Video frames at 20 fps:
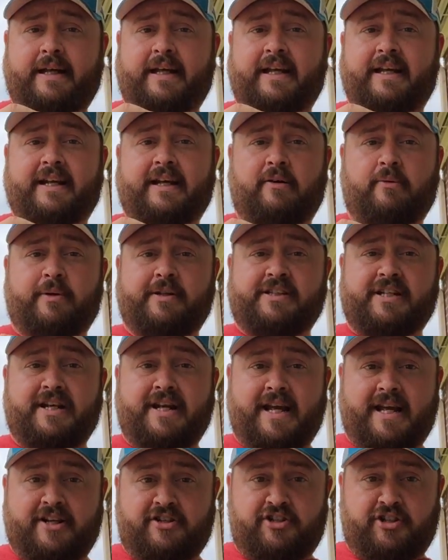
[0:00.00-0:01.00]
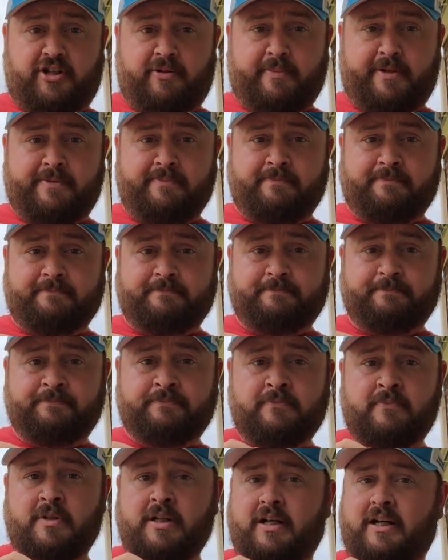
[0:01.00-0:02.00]
and I went to Nat
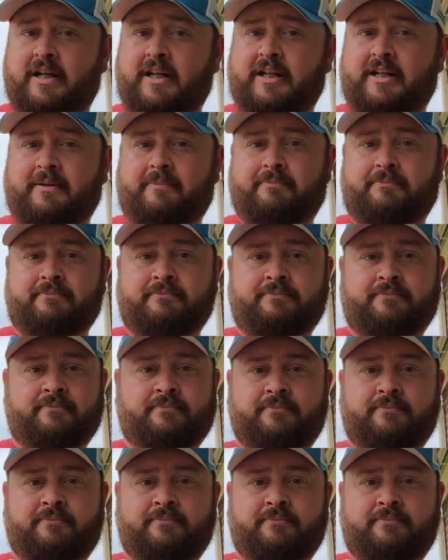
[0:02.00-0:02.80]
Sherman. Um,